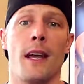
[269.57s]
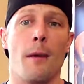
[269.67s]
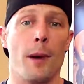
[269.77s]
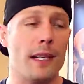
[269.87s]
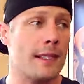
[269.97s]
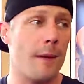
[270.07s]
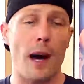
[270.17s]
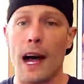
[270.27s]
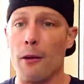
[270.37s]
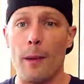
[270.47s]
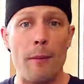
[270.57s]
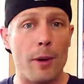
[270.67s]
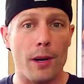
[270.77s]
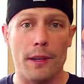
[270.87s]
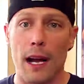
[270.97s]
but
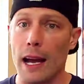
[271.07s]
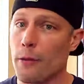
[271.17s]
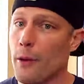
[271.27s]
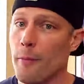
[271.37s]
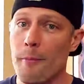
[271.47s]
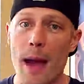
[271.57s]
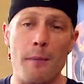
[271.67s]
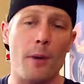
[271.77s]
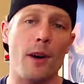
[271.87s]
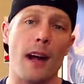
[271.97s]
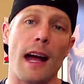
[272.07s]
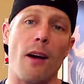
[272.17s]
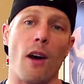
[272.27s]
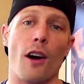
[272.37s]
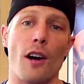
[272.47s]
I remember
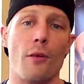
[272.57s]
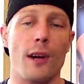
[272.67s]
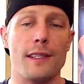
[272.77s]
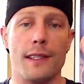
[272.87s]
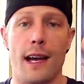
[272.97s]
how hard it was,